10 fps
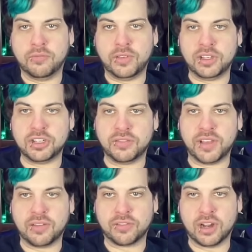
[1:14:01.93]
VG
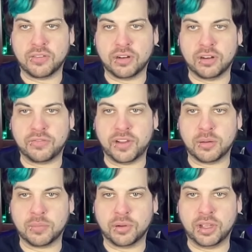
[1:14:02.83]
fan forever,
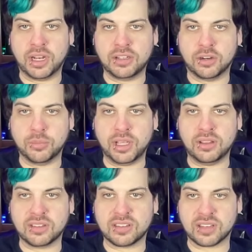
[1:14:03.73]
favorite point. I don't
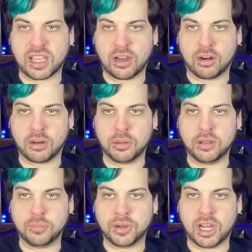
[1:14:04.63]
mean this as a counter
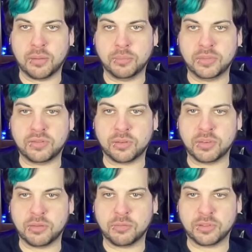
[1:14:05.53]
argument, but I'm from
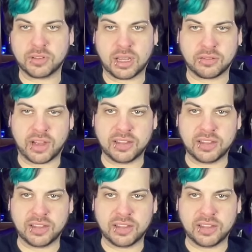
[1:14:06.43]
different perspective.